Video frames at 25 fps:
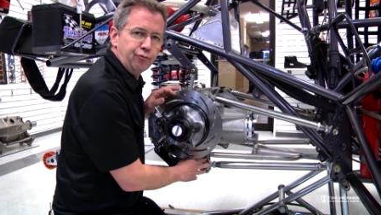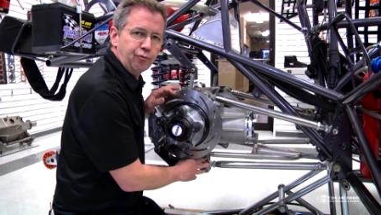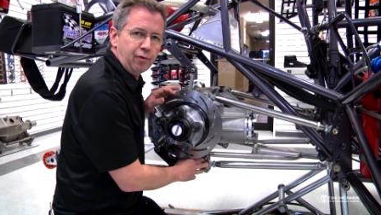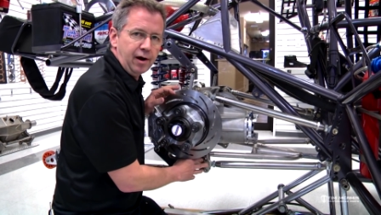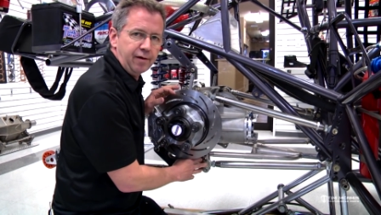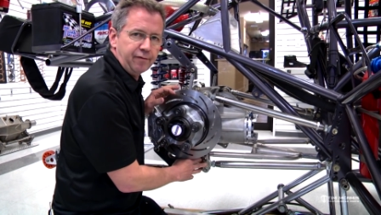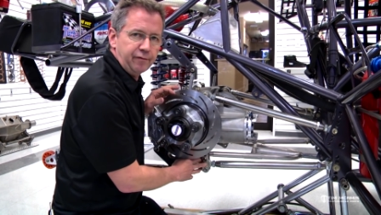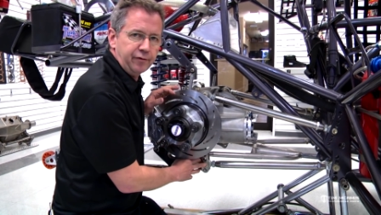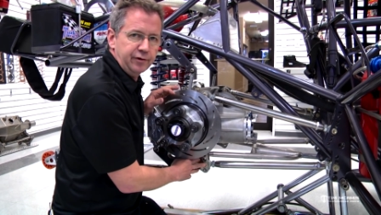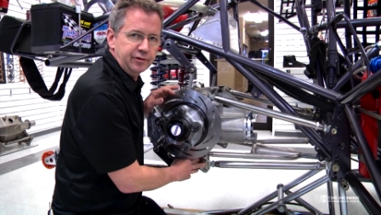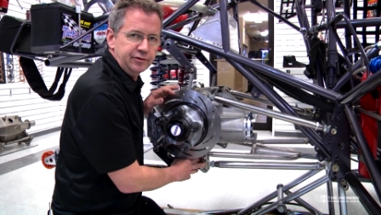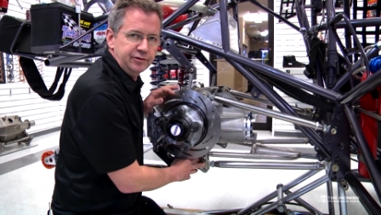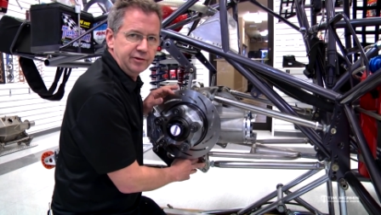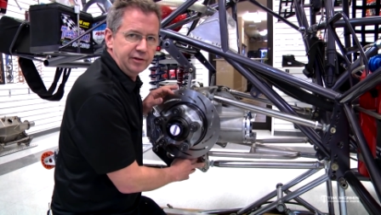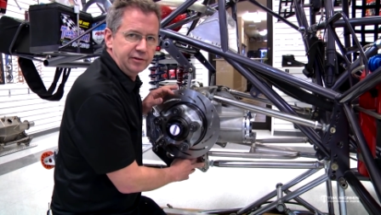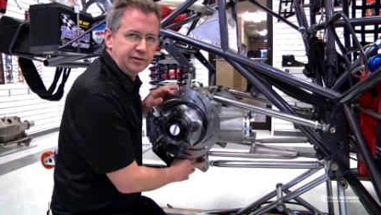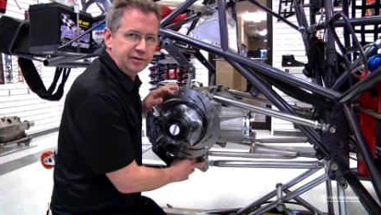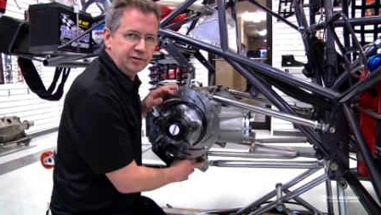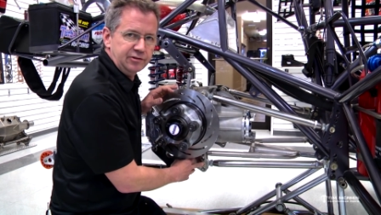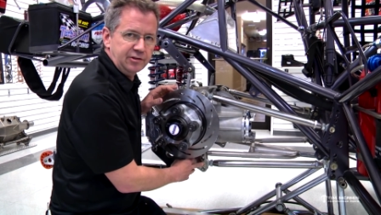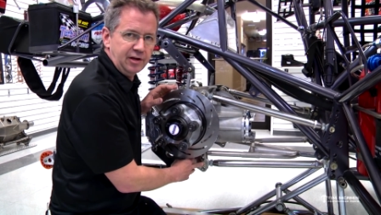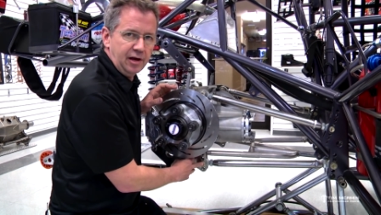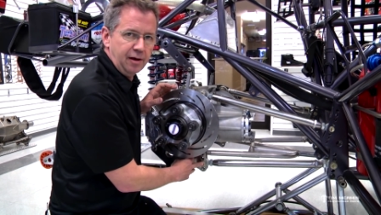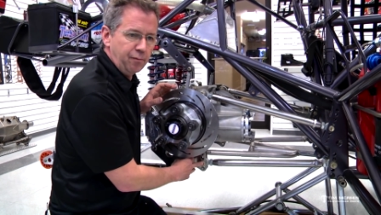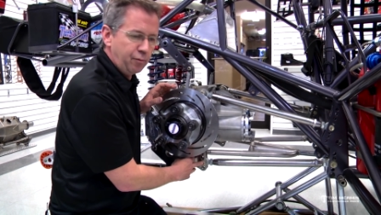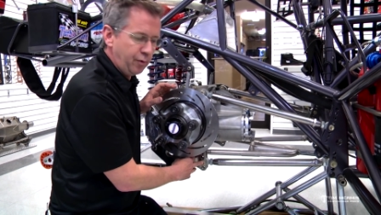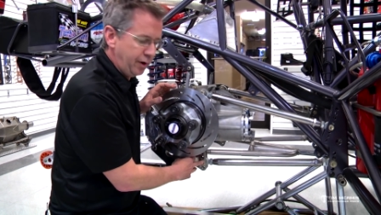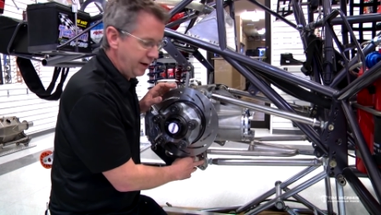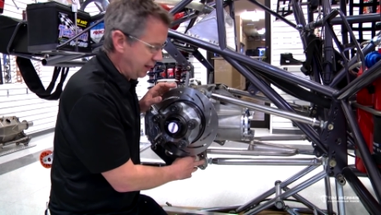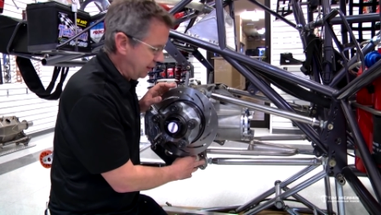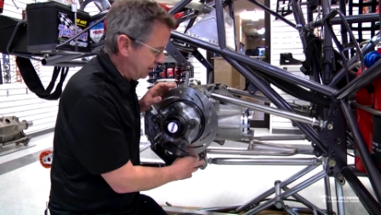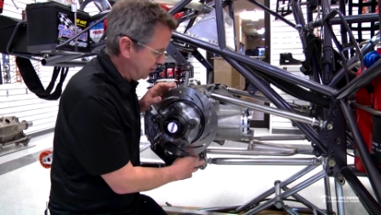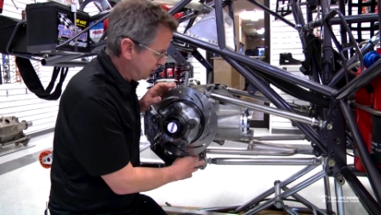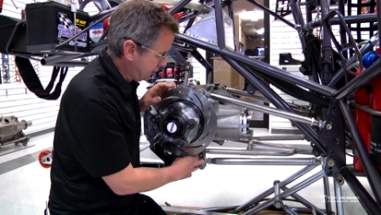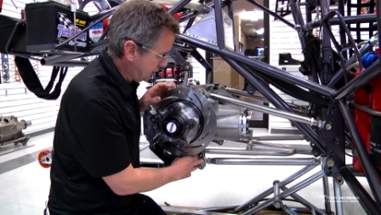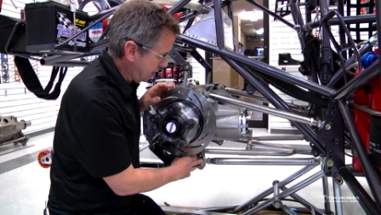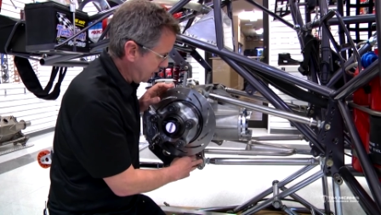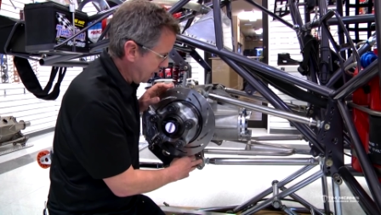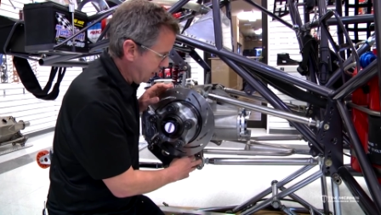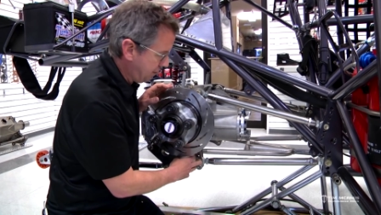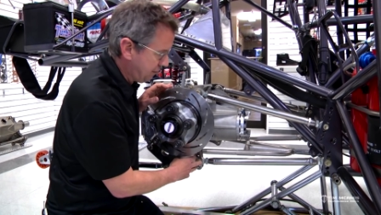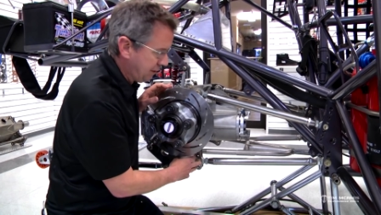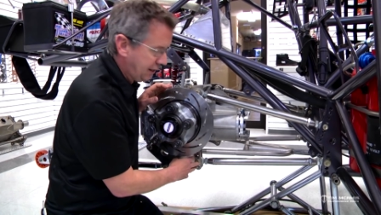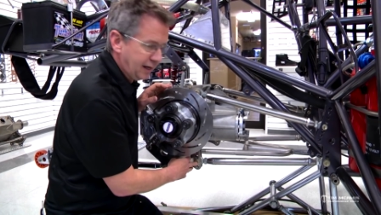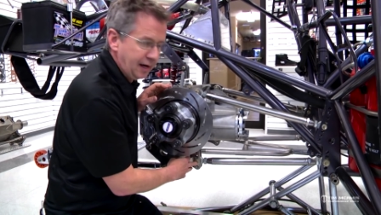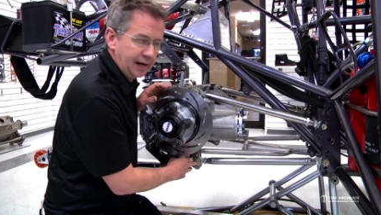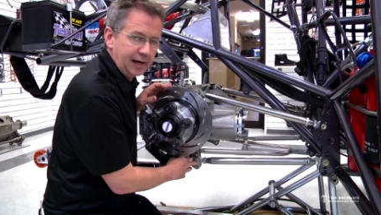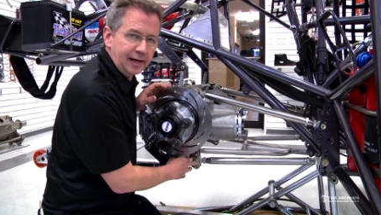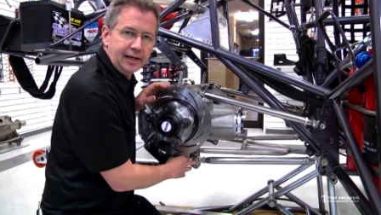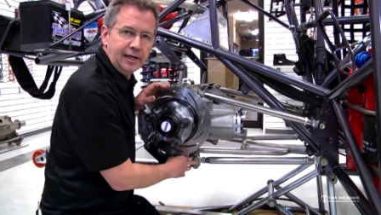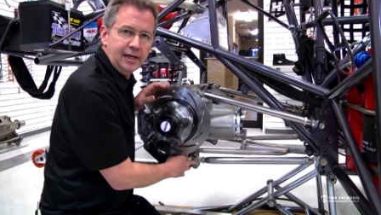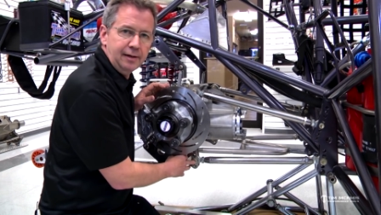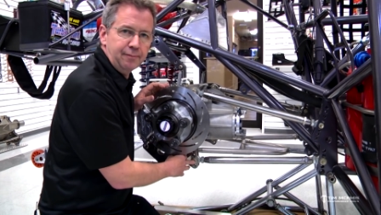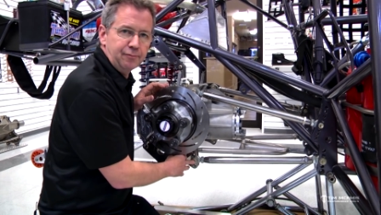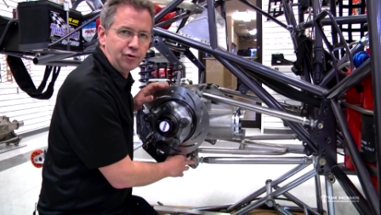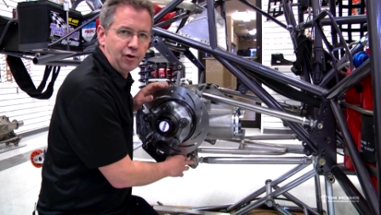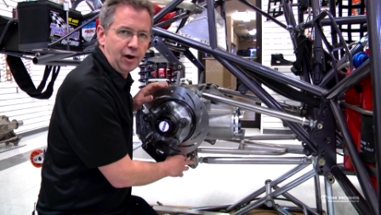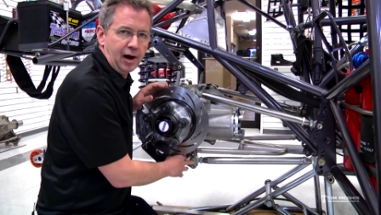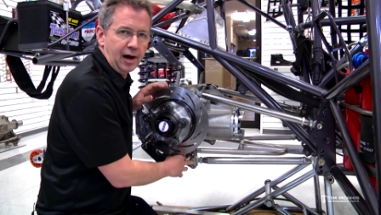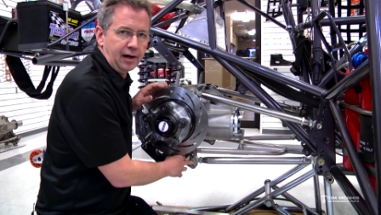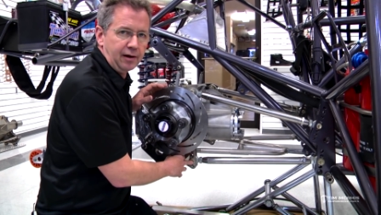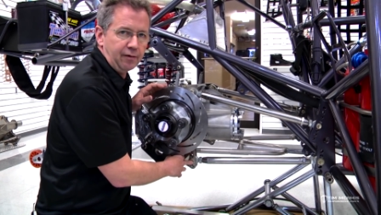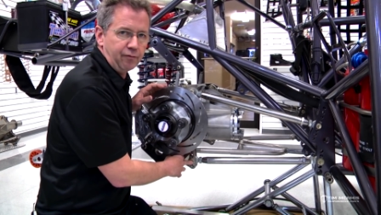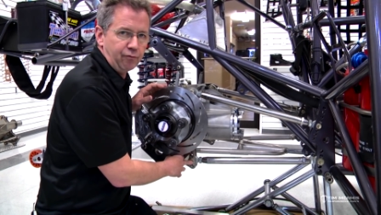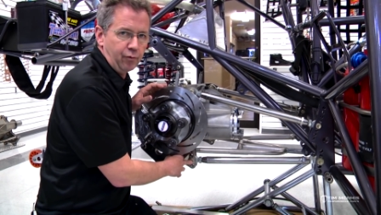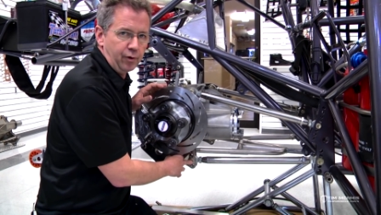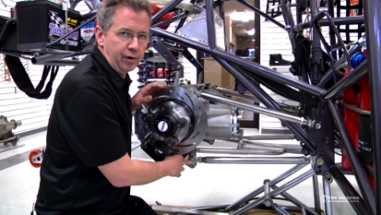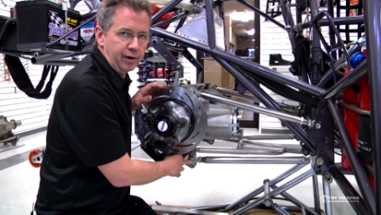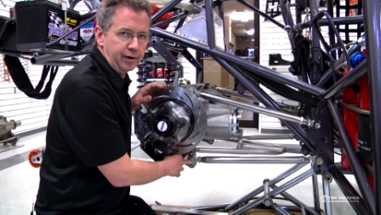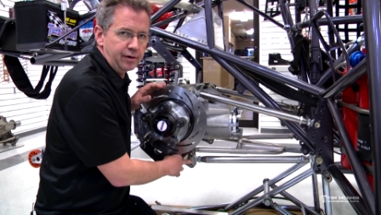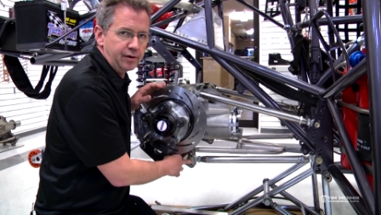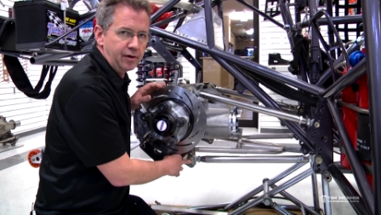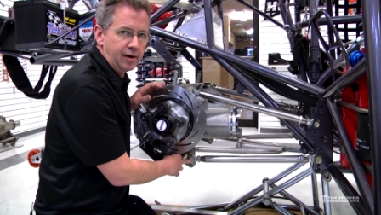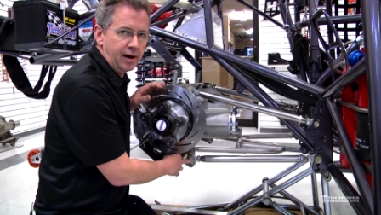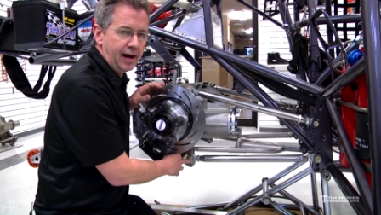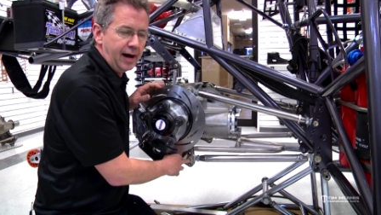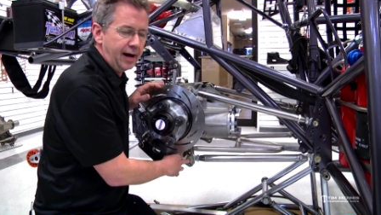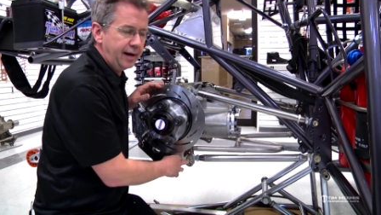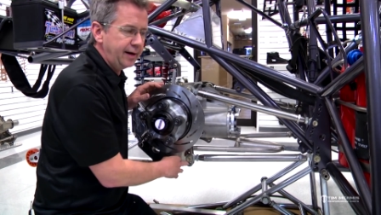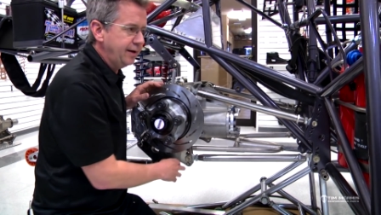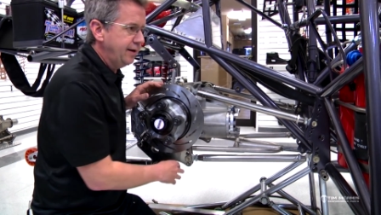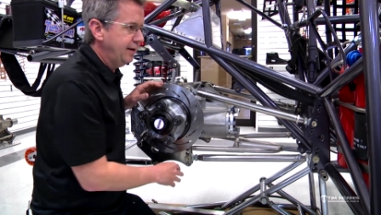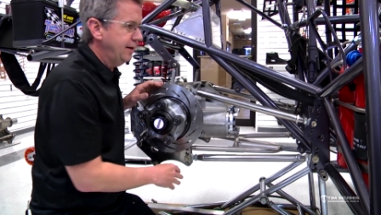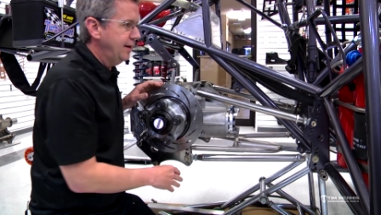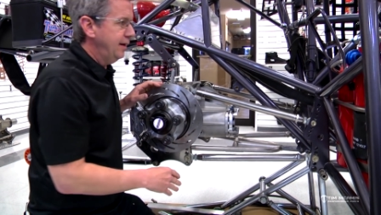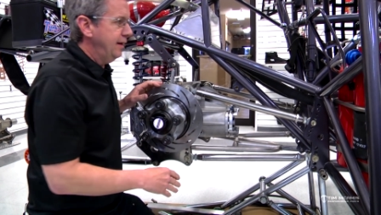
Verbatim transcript: reference it the same way each time and kind of keep track of where you're at.